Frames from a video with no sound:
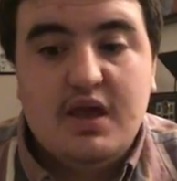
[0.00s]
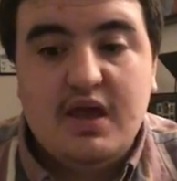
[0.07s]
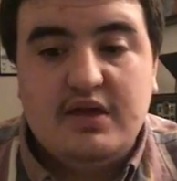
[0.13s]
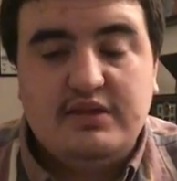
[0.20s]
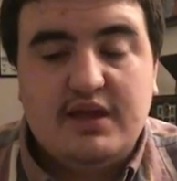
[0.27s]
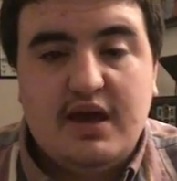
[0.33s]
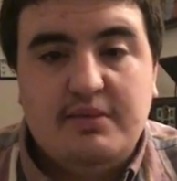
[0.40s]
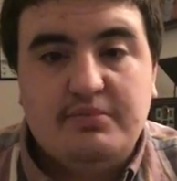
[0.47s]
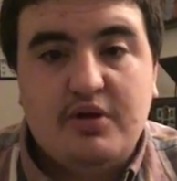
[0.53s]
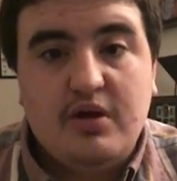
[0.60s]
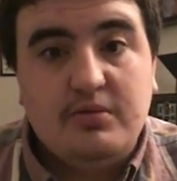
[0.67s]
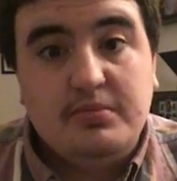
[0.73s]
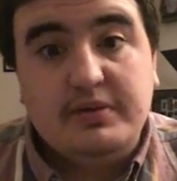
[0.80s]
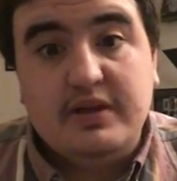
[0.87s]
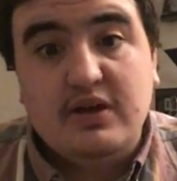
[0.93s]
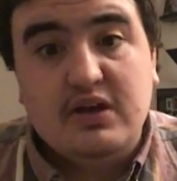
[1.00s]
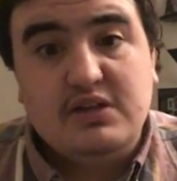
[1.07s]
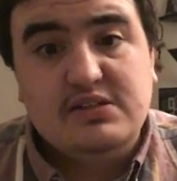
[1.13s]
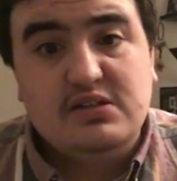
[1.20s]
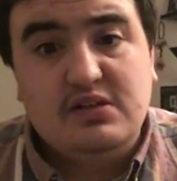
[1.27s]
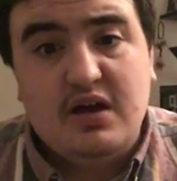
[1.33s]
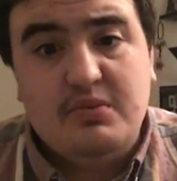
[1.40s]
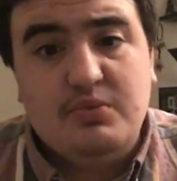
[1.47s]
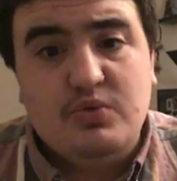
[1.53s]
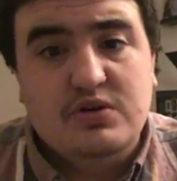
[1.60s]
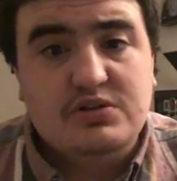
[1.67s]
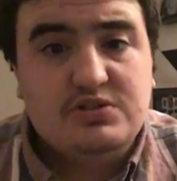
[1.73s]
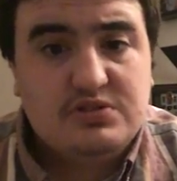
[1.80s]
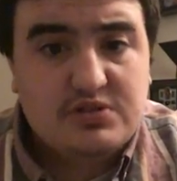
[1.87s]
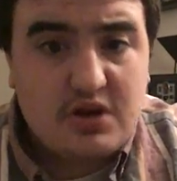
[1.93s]
and that probably caused a lot
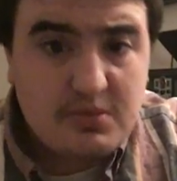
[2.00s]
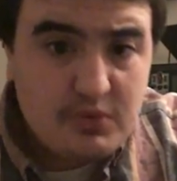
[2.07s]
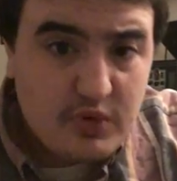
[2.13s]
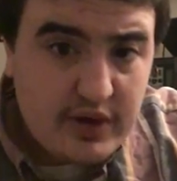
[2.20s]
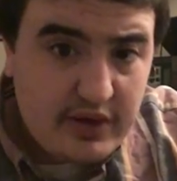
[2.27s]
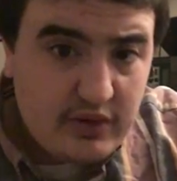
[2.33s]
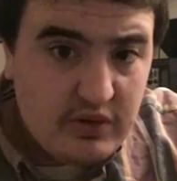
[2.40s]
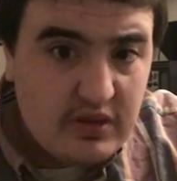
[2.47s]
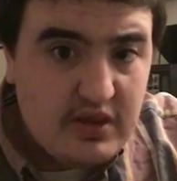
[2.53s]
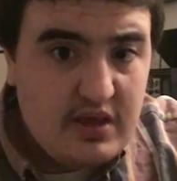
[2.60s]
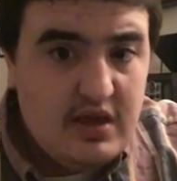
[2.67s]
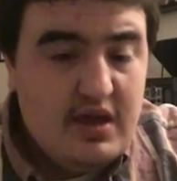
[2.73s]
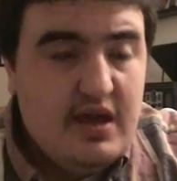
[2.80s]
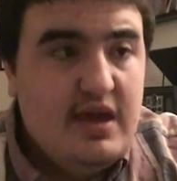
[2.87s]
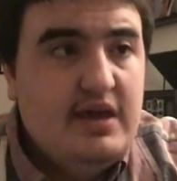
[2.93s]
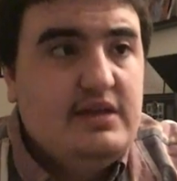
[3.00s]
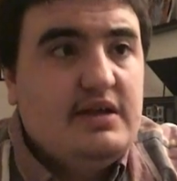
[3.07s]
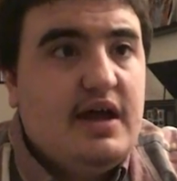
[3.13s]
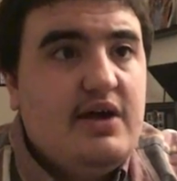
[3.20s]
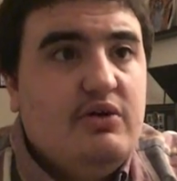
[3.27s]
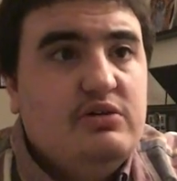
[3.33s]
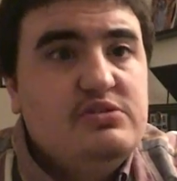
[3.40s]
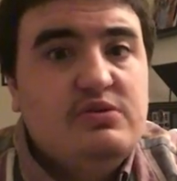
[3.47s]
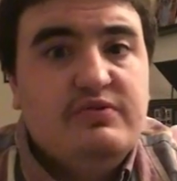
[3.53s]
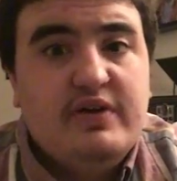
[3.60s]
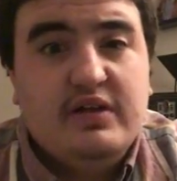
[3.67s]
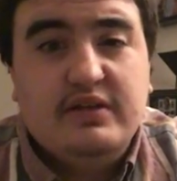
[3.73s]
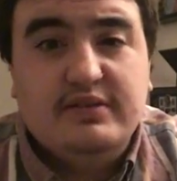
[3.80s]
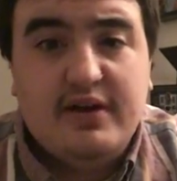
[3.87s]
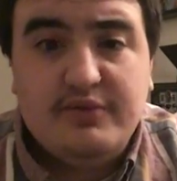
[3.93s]
more turmoil and I also
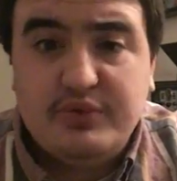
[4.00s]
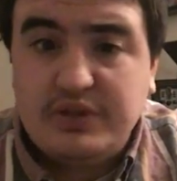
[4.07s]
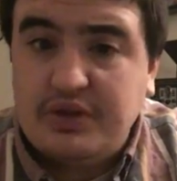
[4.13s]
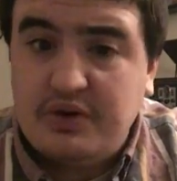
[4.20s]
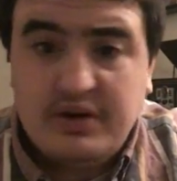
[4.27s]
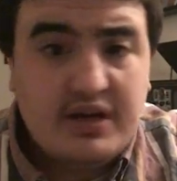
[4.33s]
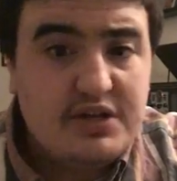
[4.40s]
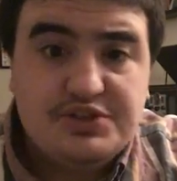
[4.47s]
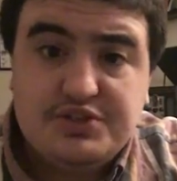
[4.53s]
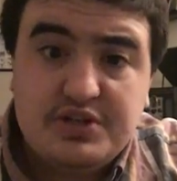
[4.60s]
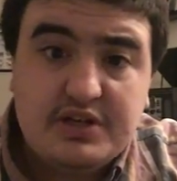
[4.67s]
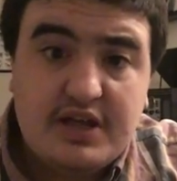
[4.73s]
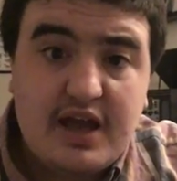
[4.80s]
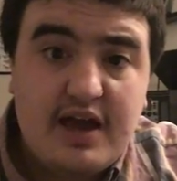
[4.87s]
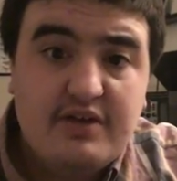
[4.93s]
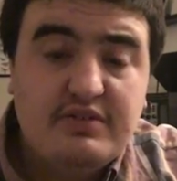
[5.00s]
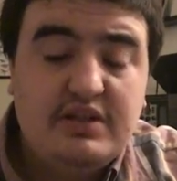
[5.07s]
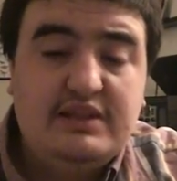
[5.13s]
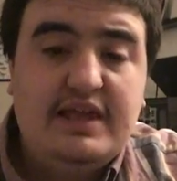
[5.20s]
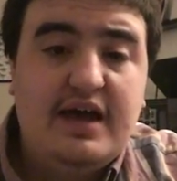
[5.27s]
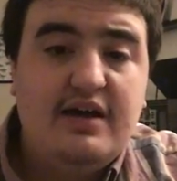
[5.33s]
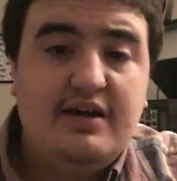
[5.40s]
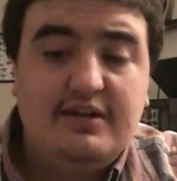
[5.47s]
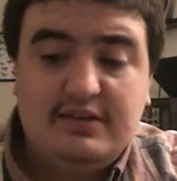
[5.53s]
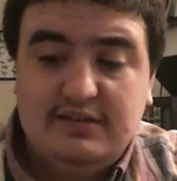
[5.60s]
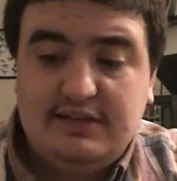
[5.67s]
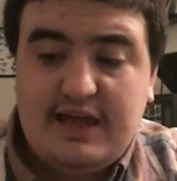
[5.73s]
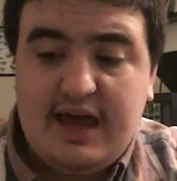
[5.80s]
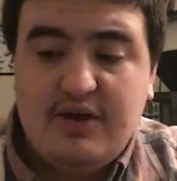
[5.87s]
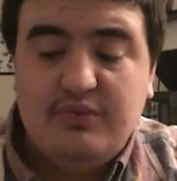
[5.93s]
fell in love with her and I shouldn't have and that
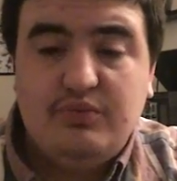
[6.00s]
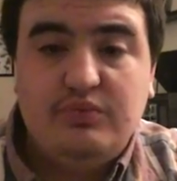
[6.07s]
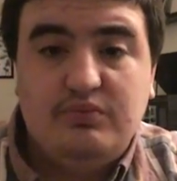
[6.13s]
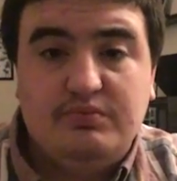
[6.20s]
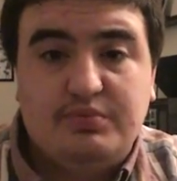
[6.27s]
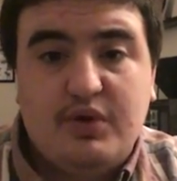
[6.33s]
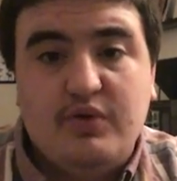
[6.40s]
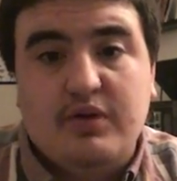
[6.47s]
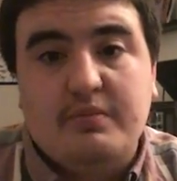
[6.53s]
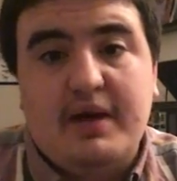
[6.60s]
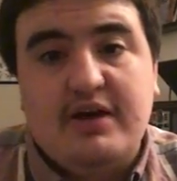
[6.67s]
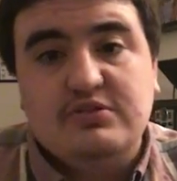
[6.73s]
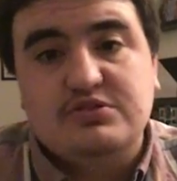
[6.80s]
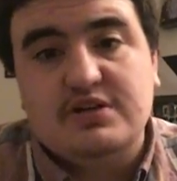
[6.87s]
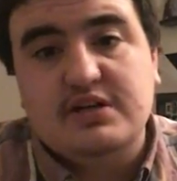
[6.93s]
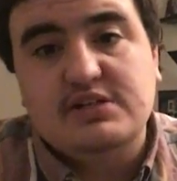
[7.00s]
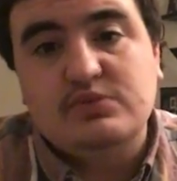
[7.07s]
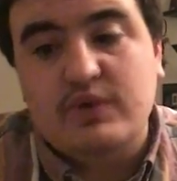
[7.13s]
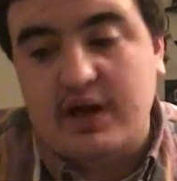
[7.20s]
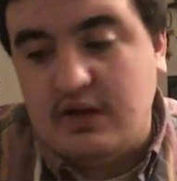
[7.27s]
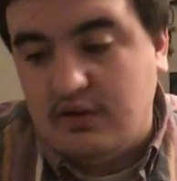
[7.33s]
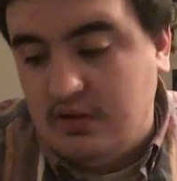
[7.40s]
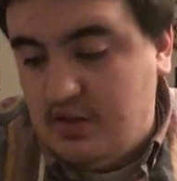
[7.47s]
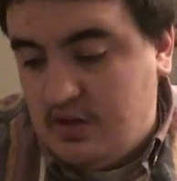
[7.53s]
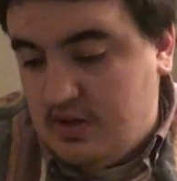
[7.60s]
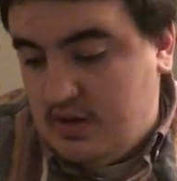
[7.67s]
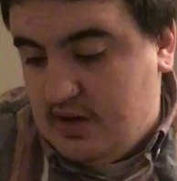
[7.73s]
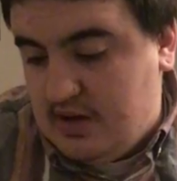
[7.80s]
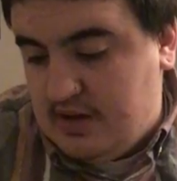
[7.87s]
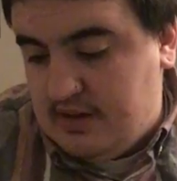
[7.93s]
that broke a boundary as well.
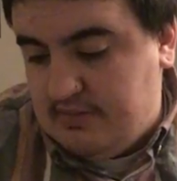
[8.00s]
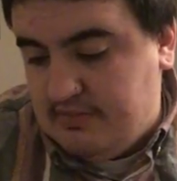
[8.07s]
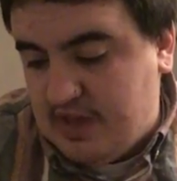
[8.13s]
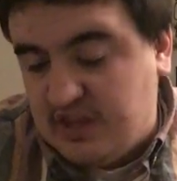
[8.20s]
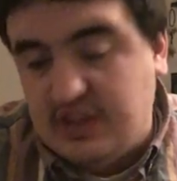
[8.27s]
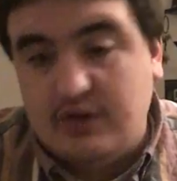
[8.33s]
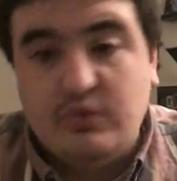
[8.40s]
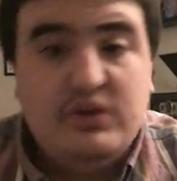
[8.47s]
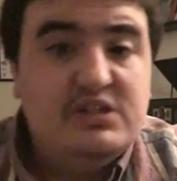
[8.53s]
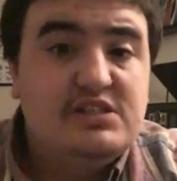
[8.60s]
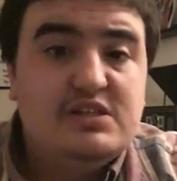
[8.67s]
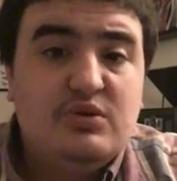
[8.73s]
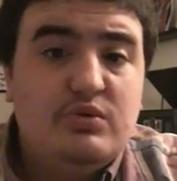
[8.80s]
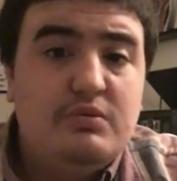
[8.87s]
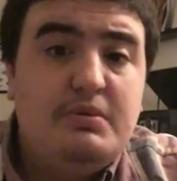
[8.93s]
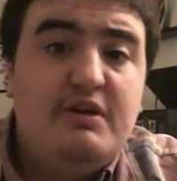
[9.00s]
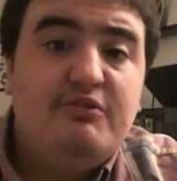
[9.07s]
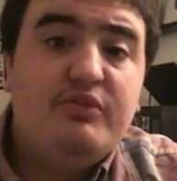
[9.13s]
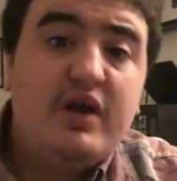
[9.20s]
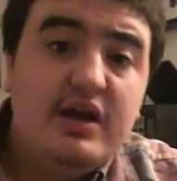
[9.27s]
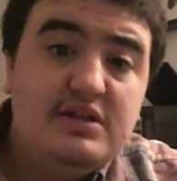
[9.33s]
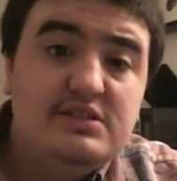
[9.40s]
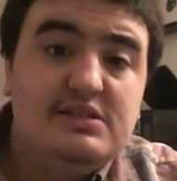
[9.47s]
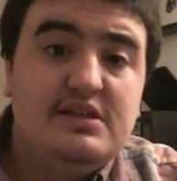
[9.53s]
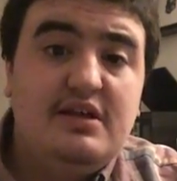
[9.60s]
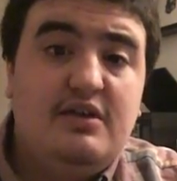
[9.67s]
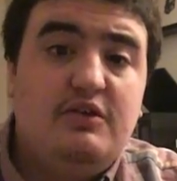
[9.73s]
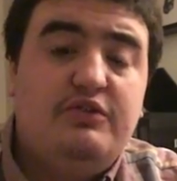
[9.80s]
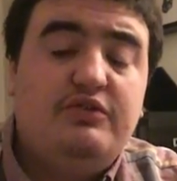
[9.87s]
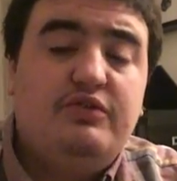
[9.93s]
Um, I think we still would be friends
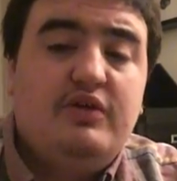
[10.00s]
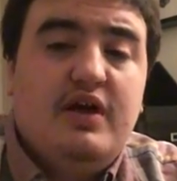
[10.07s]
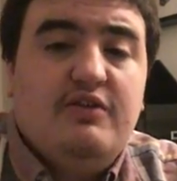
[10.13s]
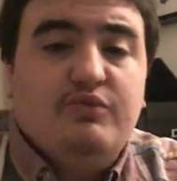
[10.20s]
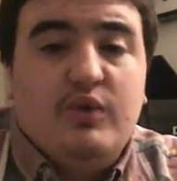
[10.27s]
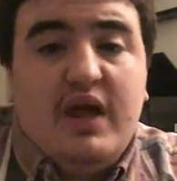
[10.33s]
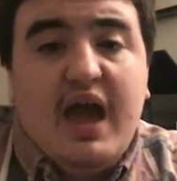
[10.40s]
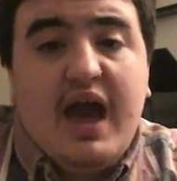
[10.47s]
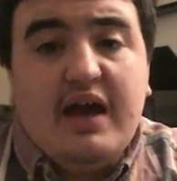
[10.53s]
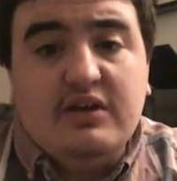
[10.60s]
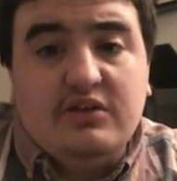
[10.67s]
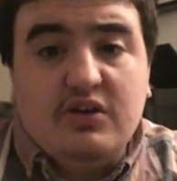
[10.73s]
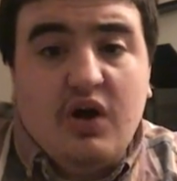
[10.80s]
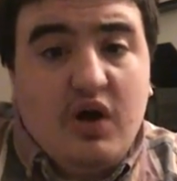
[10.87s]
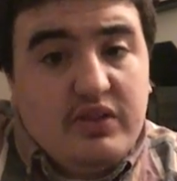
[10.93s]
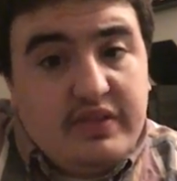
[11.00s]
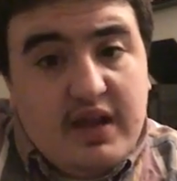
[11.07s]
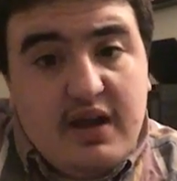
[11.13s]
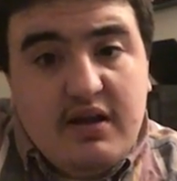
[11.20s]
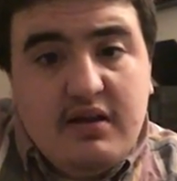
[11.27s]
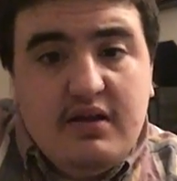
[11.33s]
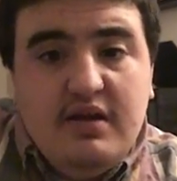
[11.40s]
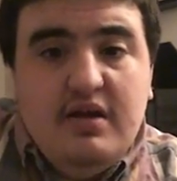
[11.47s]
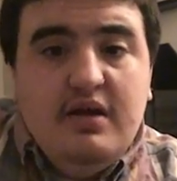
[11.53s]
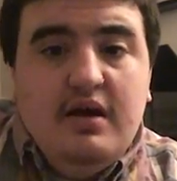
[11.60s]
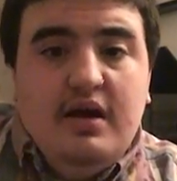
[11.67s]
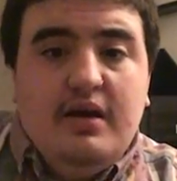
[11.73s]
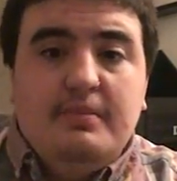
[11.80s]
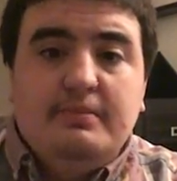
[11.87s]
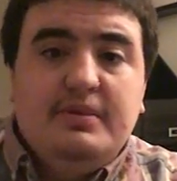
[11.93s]
if if we hadn't gone there
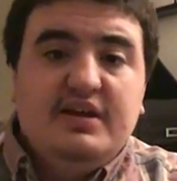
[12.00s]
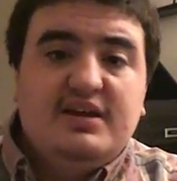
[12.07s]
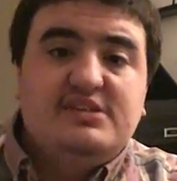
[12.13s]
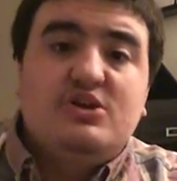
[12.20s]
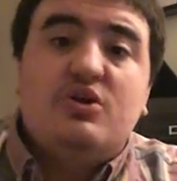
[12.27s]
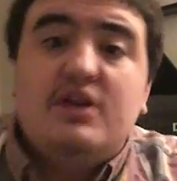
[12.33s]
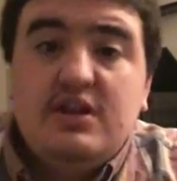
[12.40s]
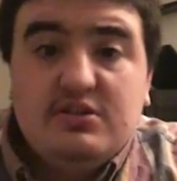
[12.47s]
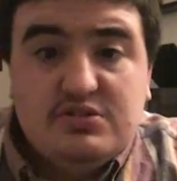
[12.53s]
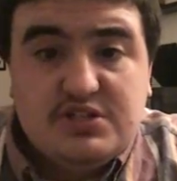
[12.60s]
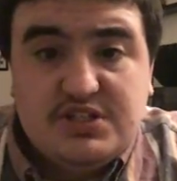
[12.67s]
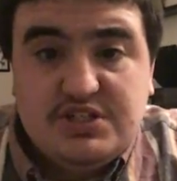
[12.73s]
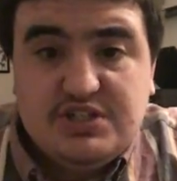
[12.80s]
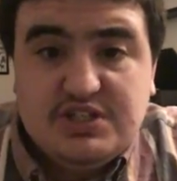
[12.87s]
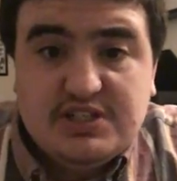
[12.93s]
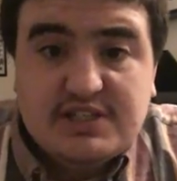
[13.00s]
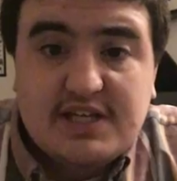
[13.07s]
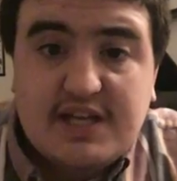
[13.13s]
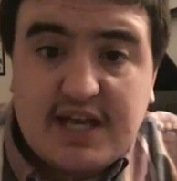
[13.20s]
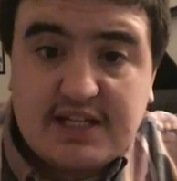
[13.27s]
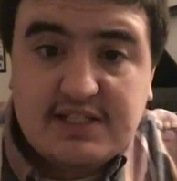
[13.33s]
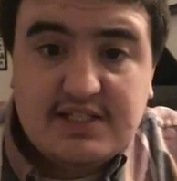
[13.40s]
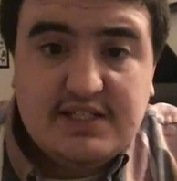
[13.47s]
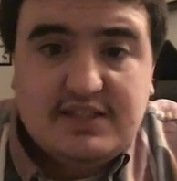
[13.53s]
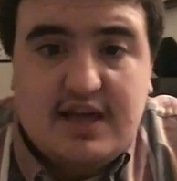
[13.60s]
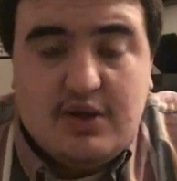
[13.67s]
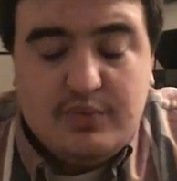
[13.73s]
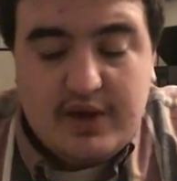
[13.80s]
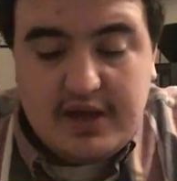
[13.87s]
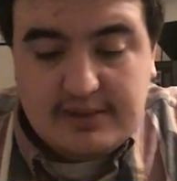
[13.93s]
um, because our energies just connected in
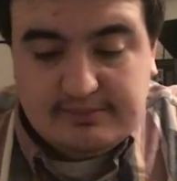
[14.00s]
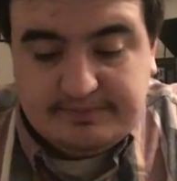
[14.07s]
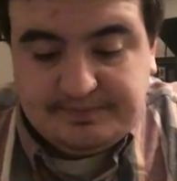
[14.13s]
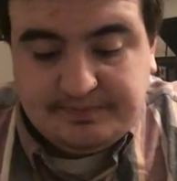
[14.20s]
that way.